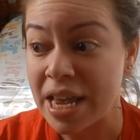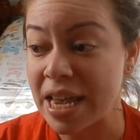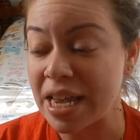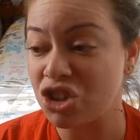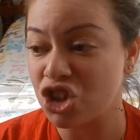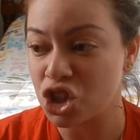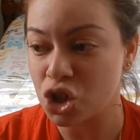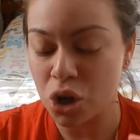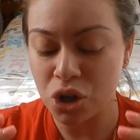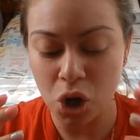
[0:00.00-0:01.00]
It
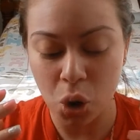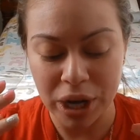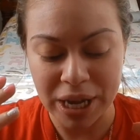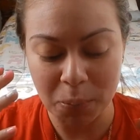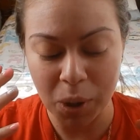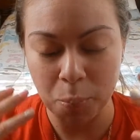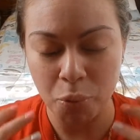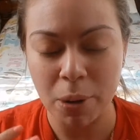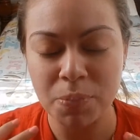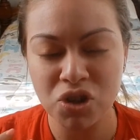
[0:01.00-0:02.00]
just, you know, it
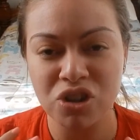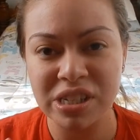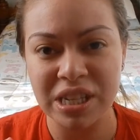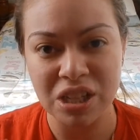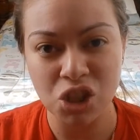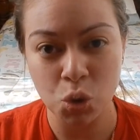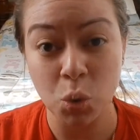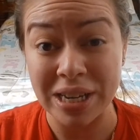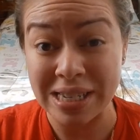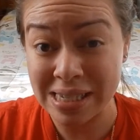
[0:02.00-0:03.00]
preps your skin
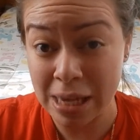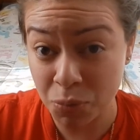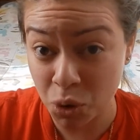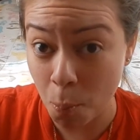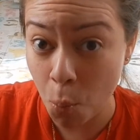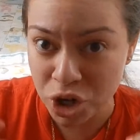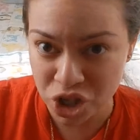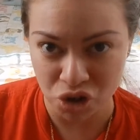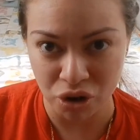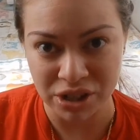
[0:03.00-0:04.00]
to accept the
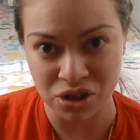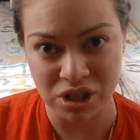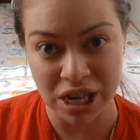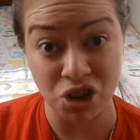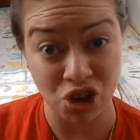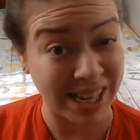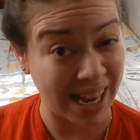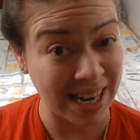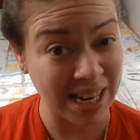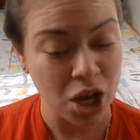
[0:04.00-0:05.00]
moisturizers that you're
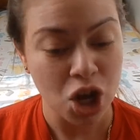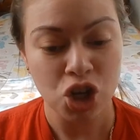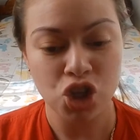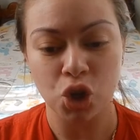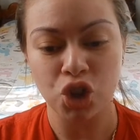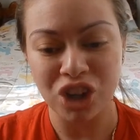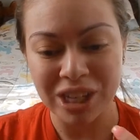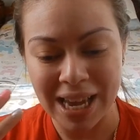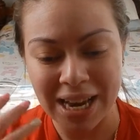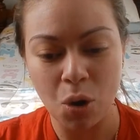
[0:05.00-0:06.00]
getting. So you're
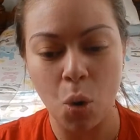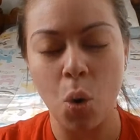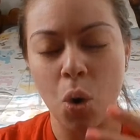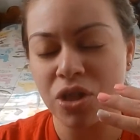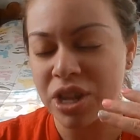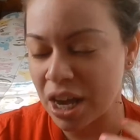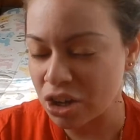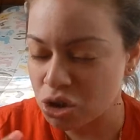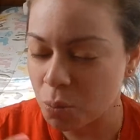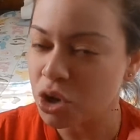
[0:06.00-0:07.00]
getting all the
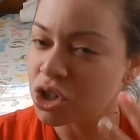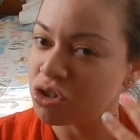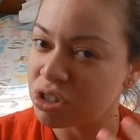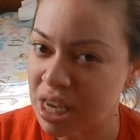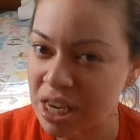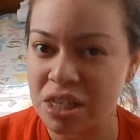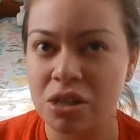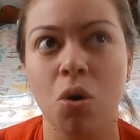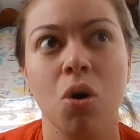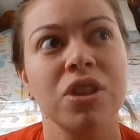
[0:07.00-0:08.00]
extra
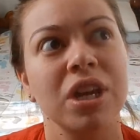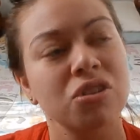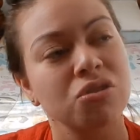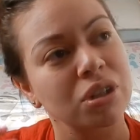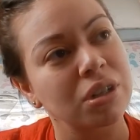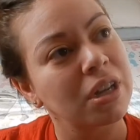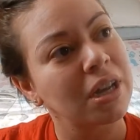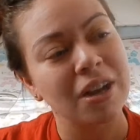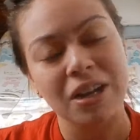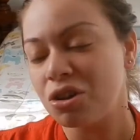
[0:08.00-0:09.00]
moisturization, all the extra,
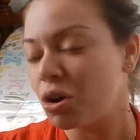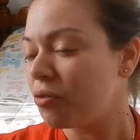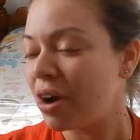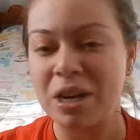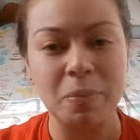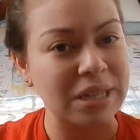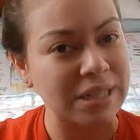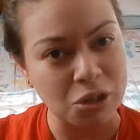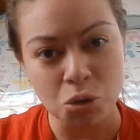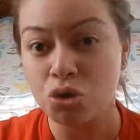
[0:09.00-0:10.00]
you know,
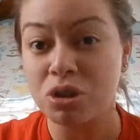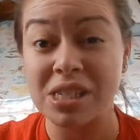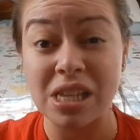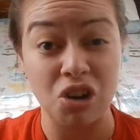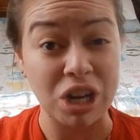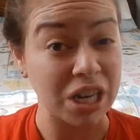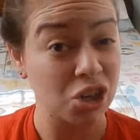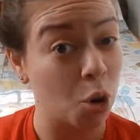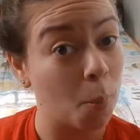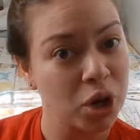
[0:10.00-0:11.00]
vitamins and nutrients that are in
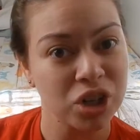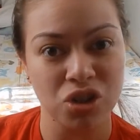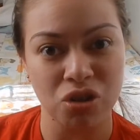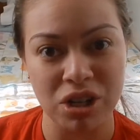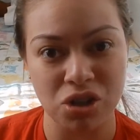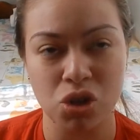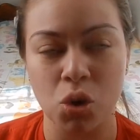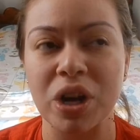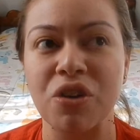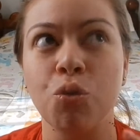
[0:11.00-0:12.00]
your moisturizer.
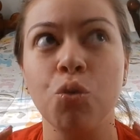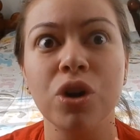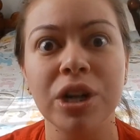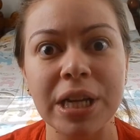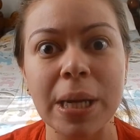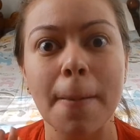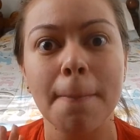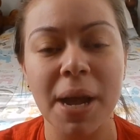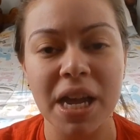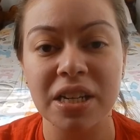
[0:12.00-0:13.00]
So it really
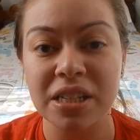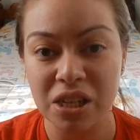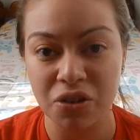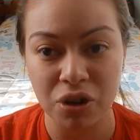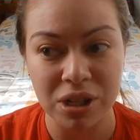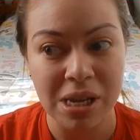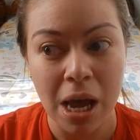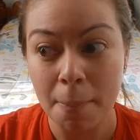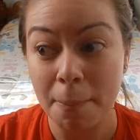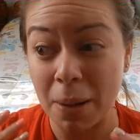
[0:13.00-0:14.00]
made a difference.
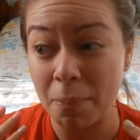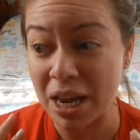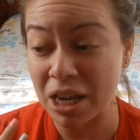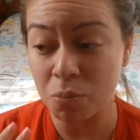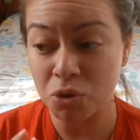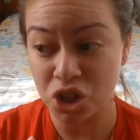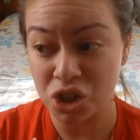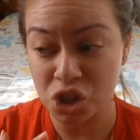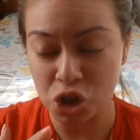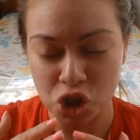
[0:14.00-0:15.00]
My makeup
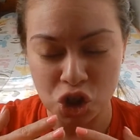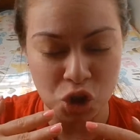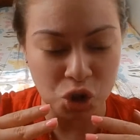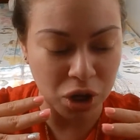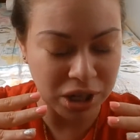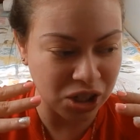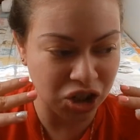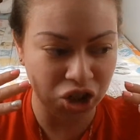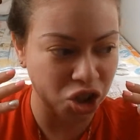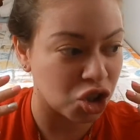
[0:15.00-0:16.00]
just,
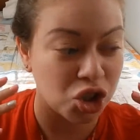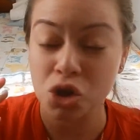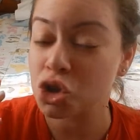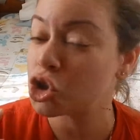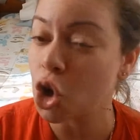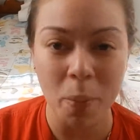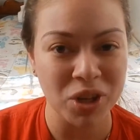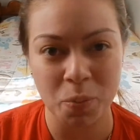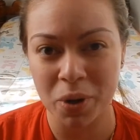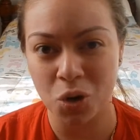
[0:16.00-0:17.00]
it's just so
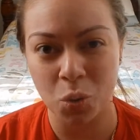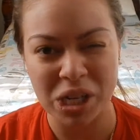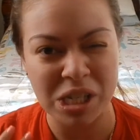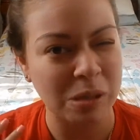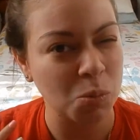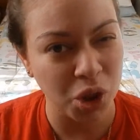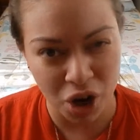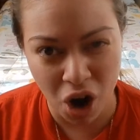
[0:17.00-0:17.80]
much better when I smooth it